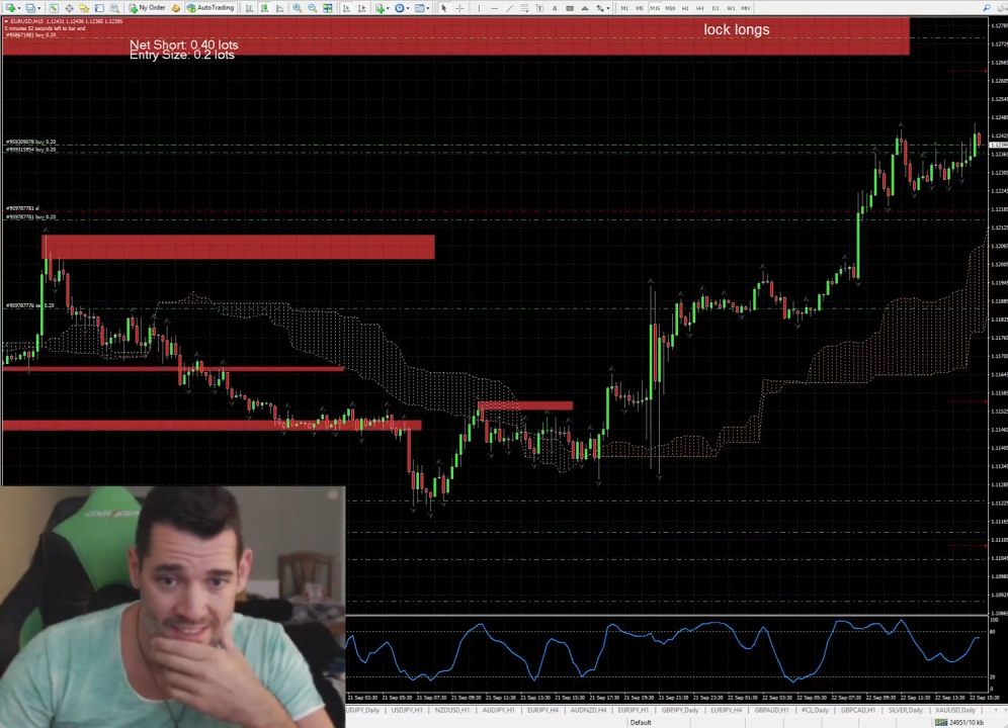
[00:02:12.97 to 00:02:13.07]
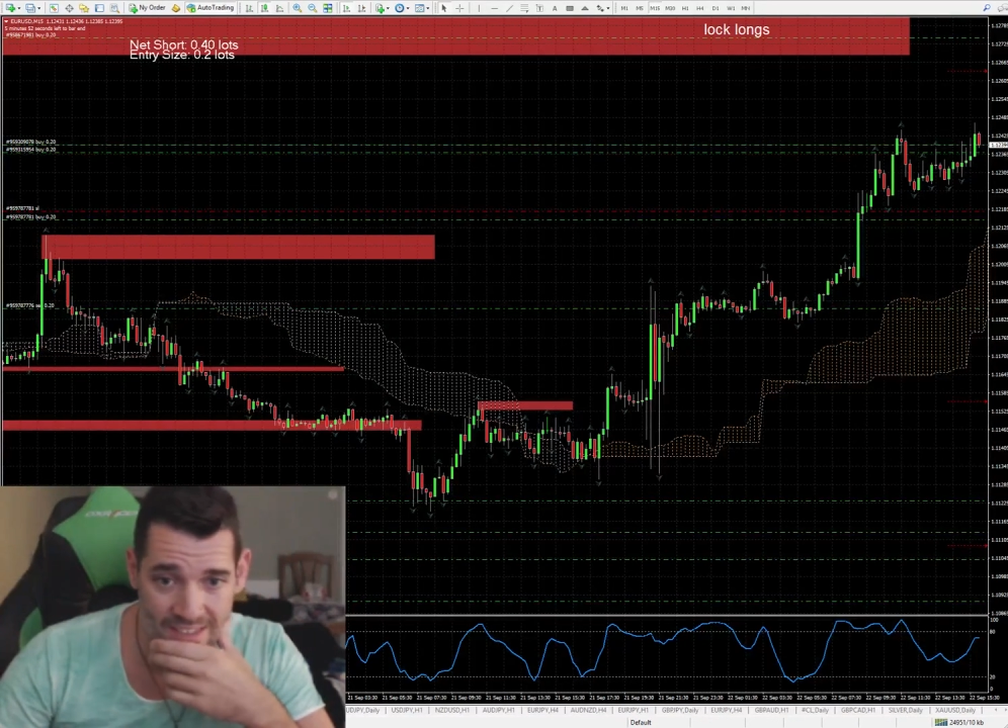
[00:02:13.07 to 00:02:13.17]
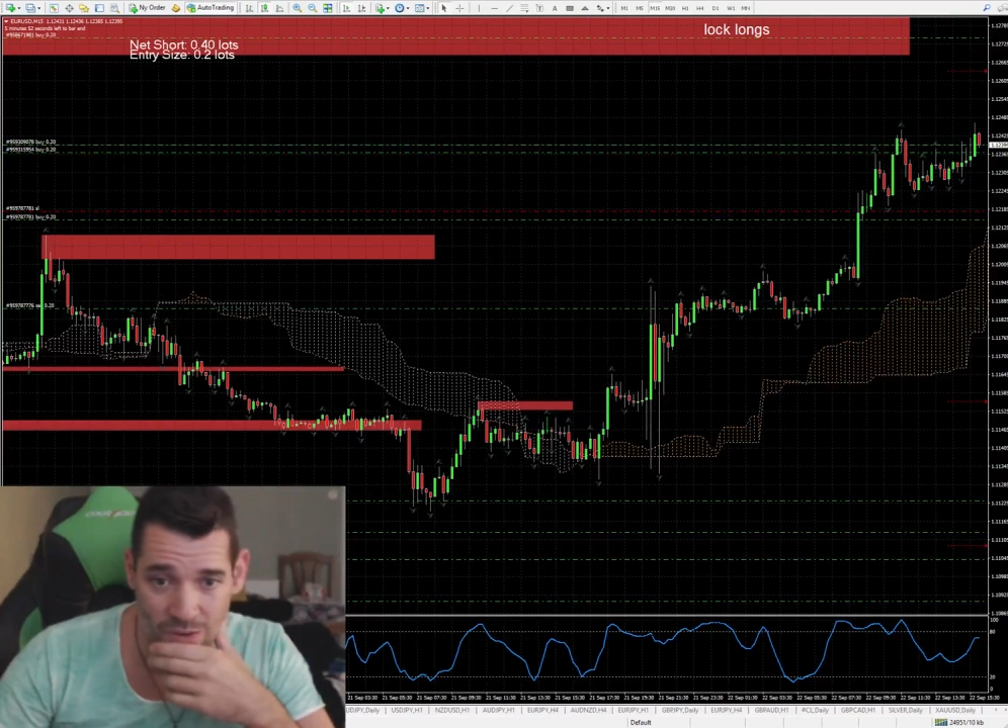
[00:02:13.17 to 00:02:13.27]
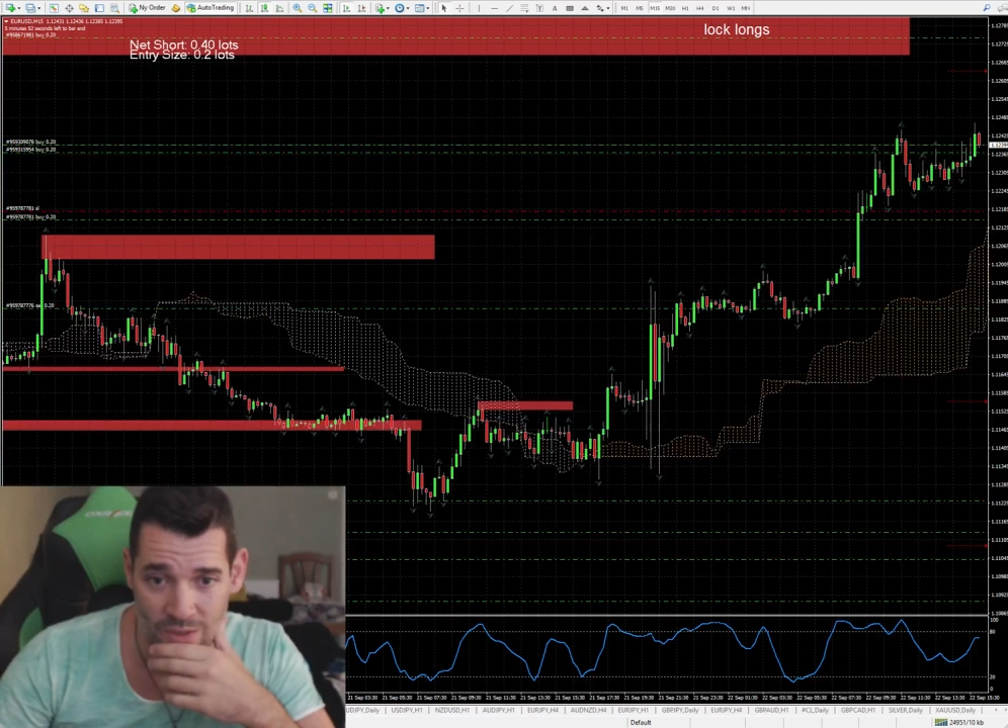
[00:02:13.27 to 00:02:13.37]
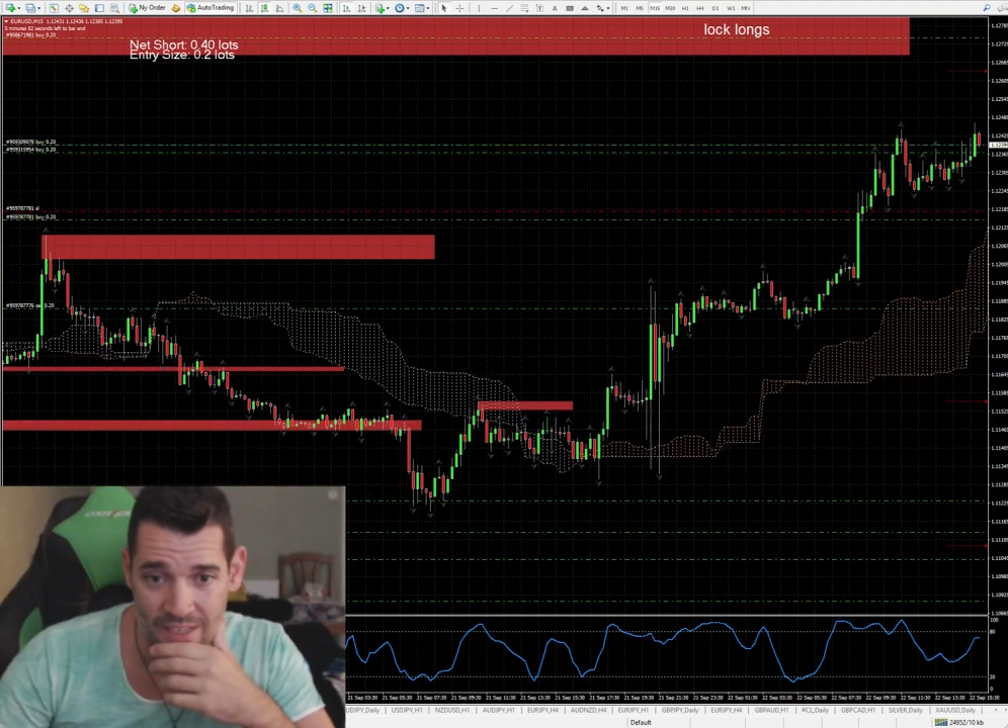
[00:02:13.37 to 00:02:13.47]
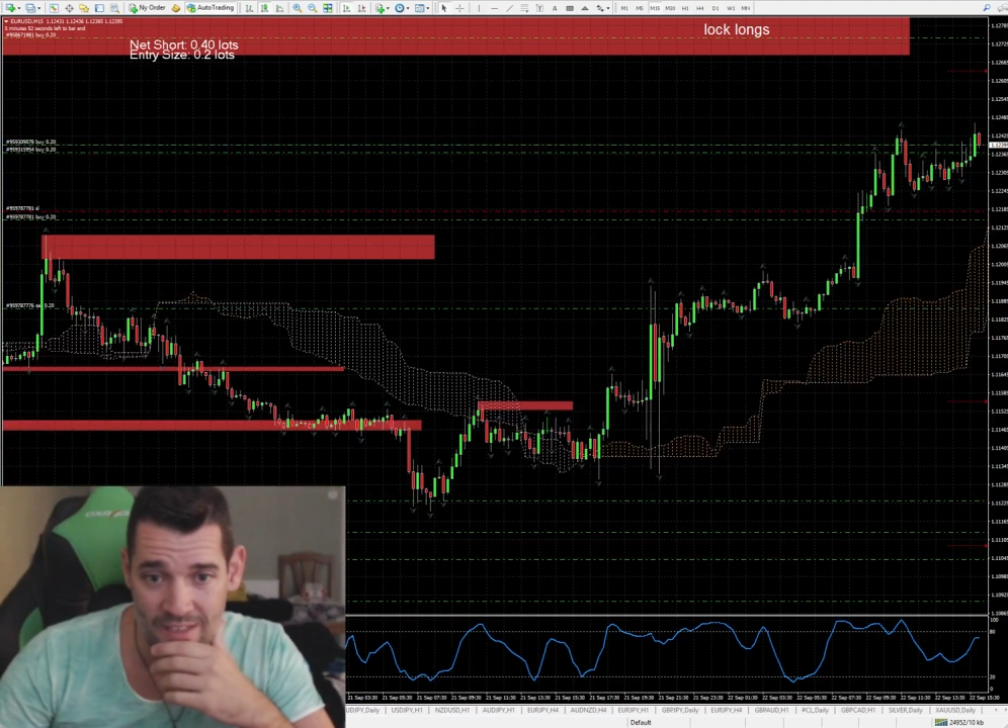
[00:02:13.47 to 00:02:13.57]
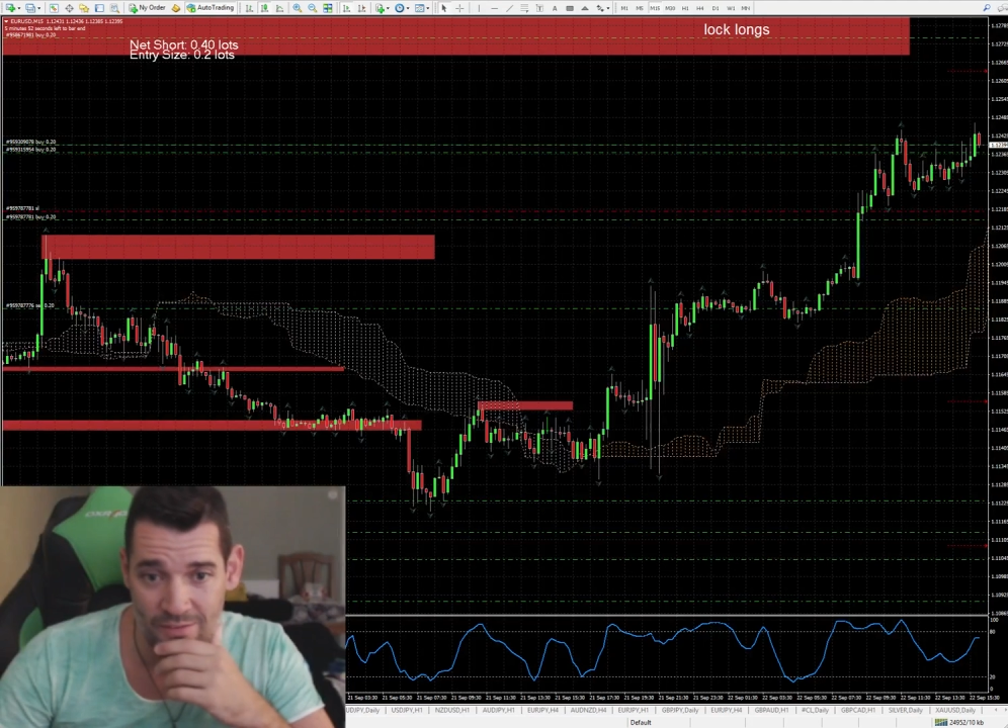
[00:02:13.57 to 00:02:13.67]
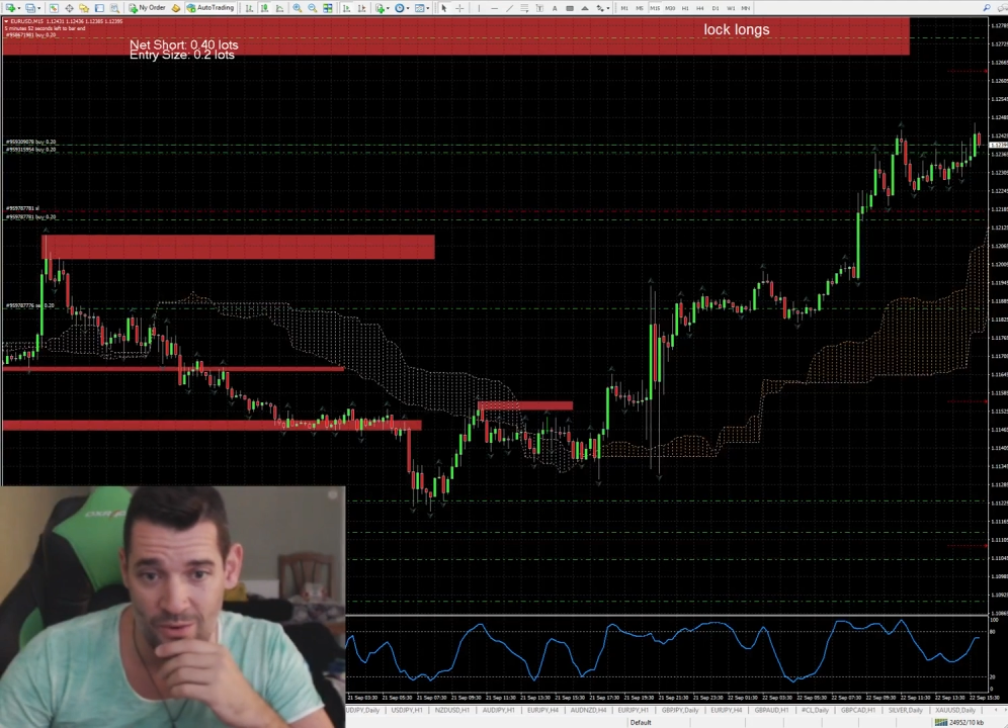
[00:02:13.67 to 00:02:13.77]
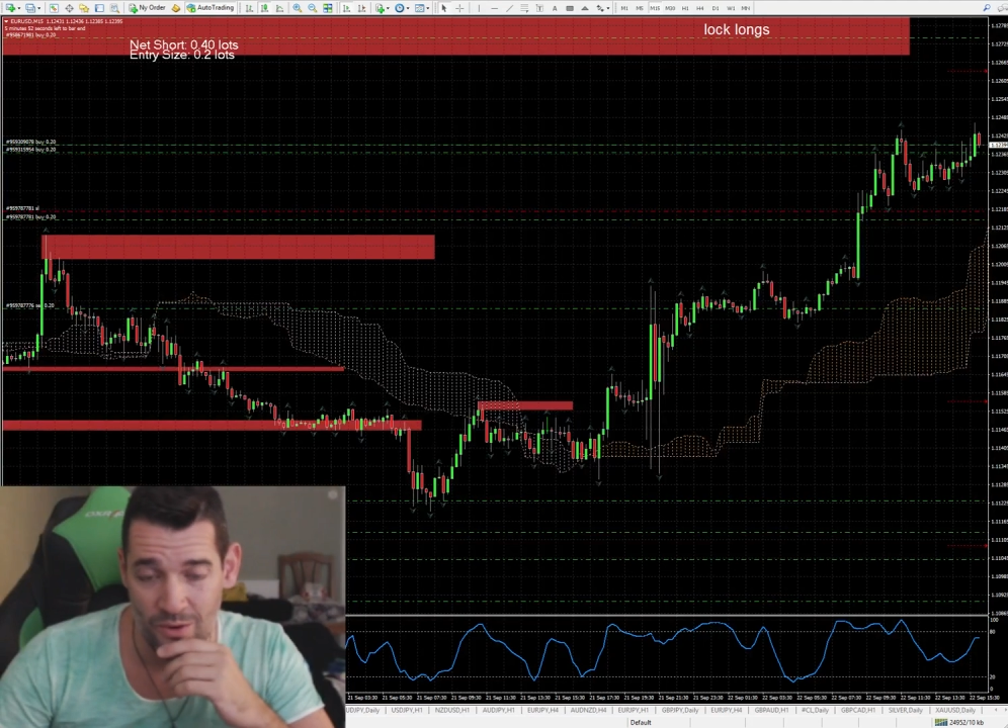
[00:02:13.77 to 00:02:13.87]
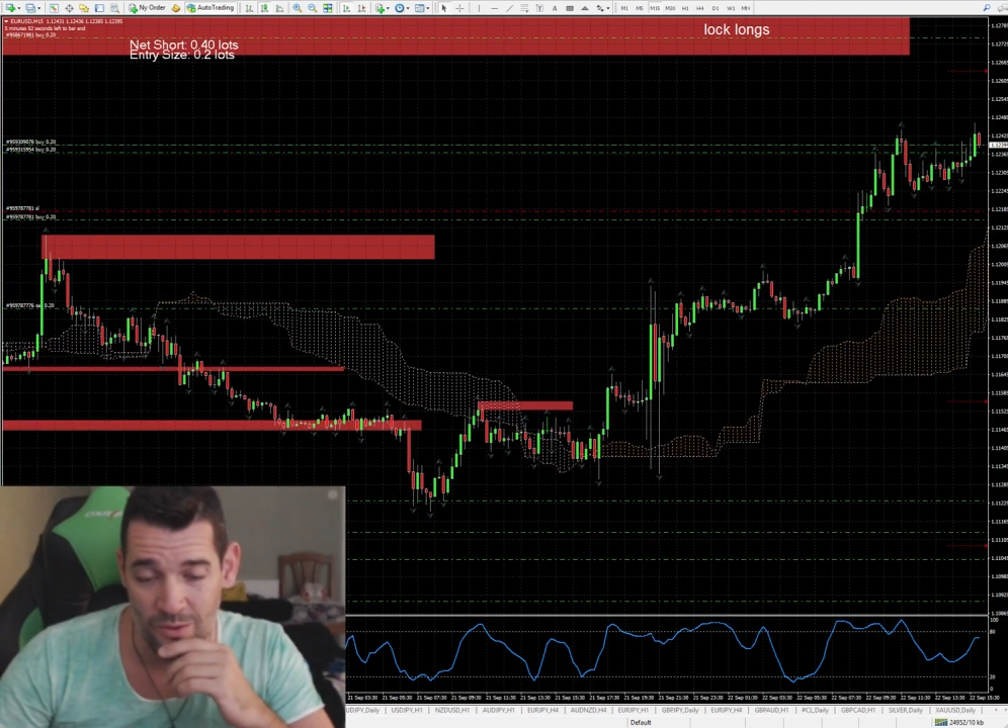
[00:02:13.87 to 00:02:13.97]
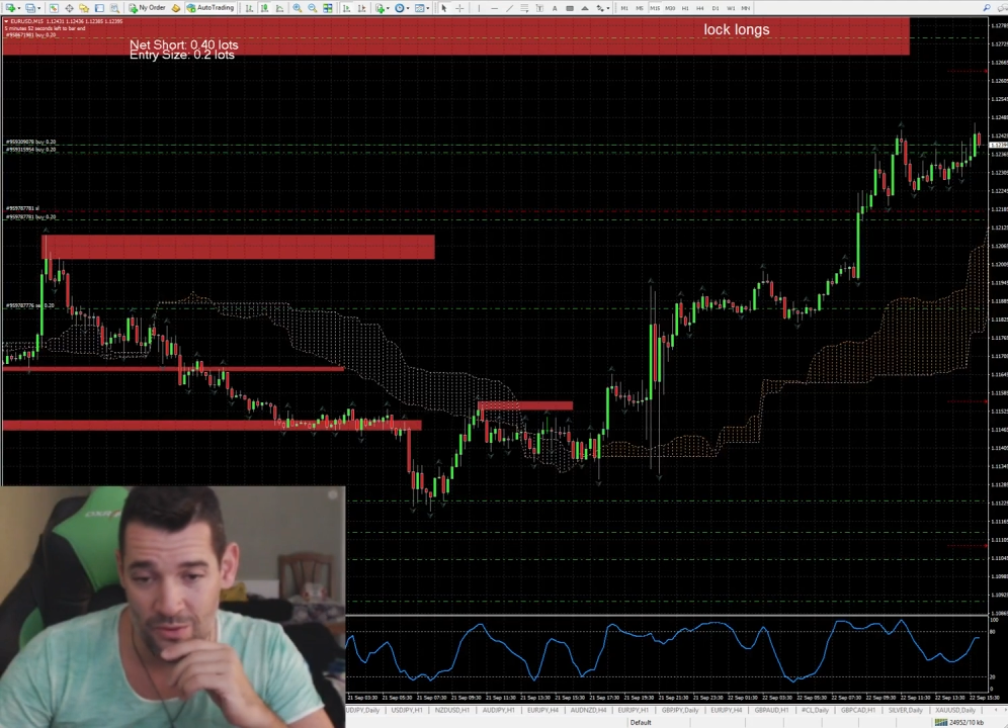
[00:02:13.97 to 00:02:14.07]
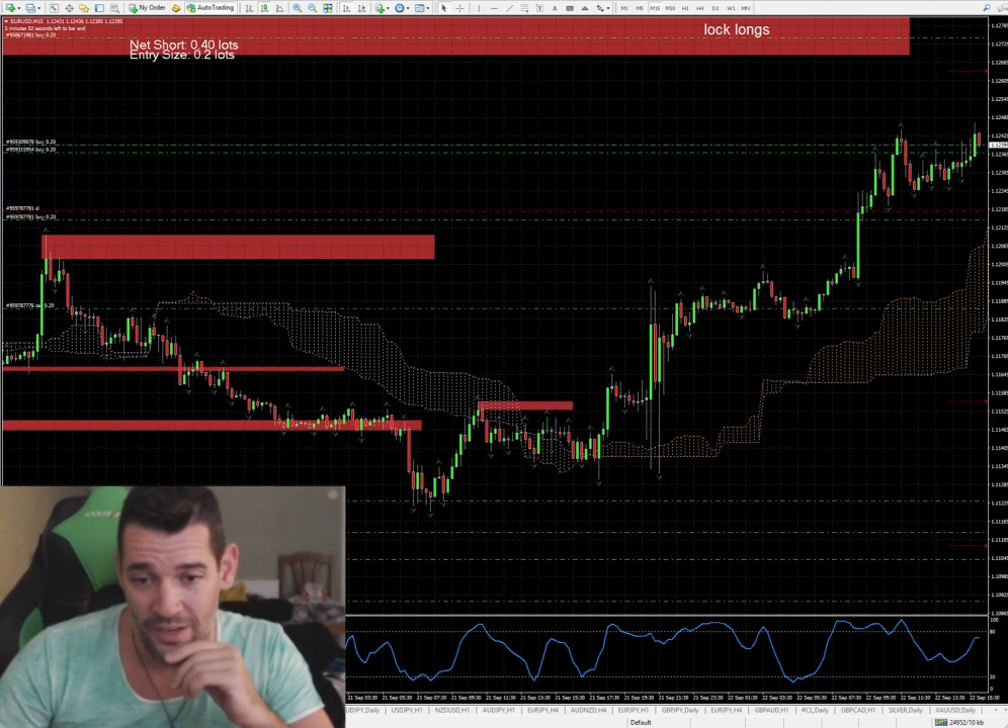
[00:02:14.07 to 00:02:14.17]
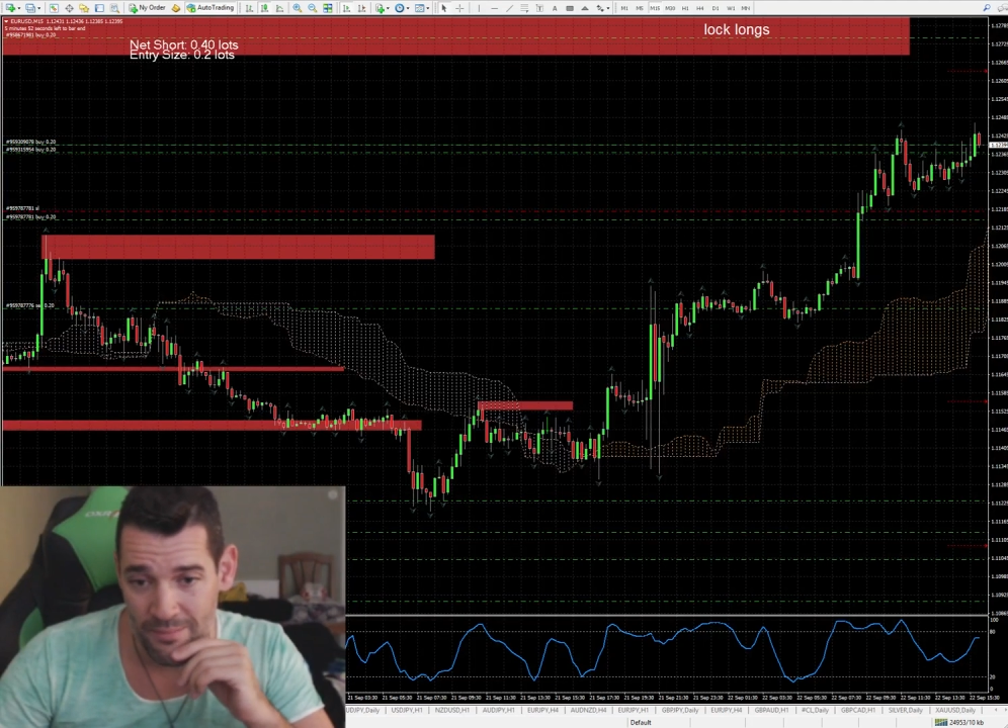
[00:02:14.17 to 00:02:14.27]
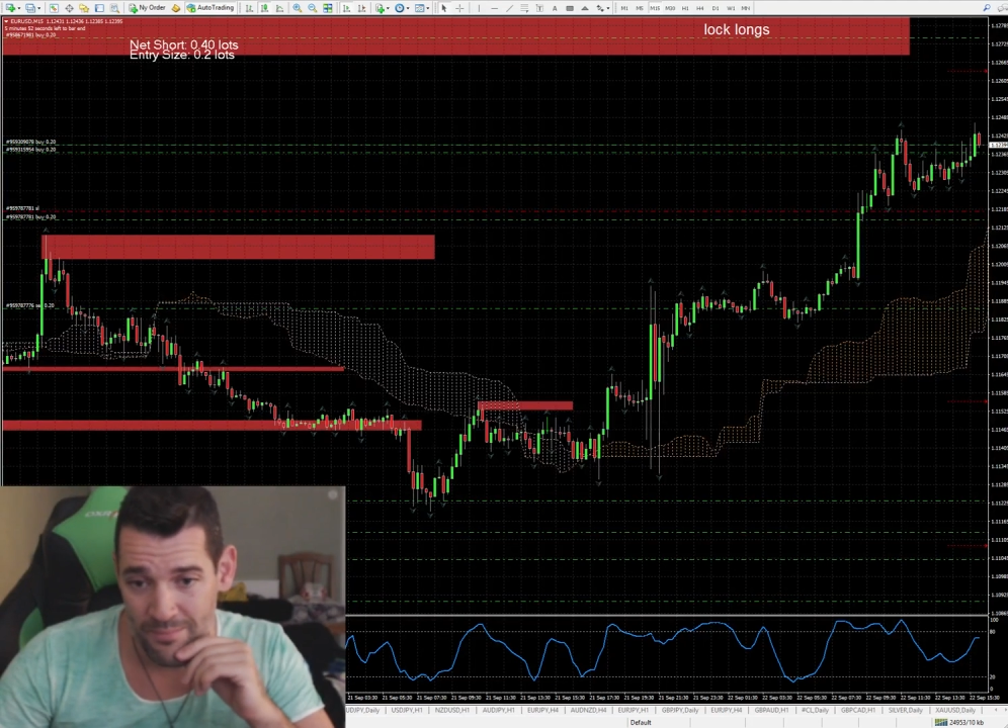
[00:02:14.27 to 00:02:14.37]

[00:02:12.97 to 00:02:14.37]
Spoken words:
look at the forum, right?